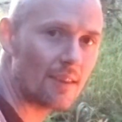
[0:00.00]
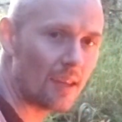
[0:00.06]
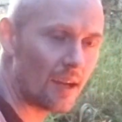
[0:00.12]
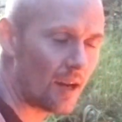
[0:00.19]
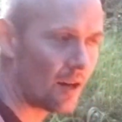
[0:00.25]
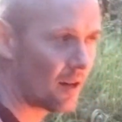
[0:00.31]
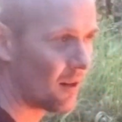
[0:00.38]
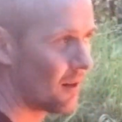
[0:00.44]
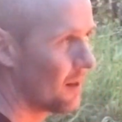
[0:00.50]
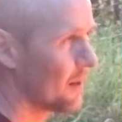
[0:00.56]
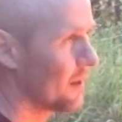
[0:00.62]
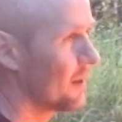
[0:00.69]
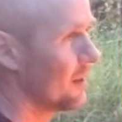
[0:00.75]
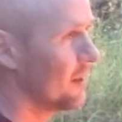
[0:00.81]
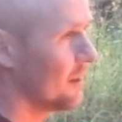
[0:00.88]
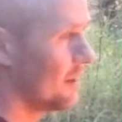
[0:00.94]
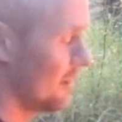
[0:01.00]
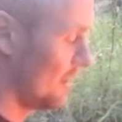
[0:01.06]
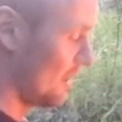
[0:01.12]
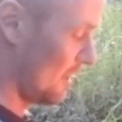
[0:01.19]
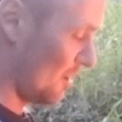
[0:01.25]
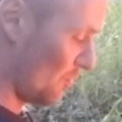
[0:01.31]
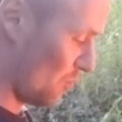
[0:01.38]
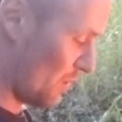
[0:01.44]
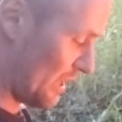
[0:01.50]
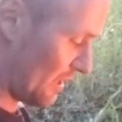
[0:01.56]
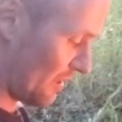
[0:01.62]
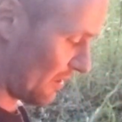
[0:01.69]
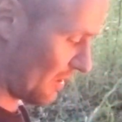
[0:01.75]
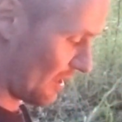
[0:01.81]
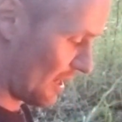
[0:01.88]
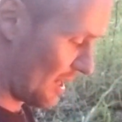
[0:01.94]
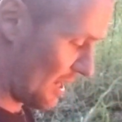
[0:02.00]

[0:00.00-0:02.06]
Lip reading: there with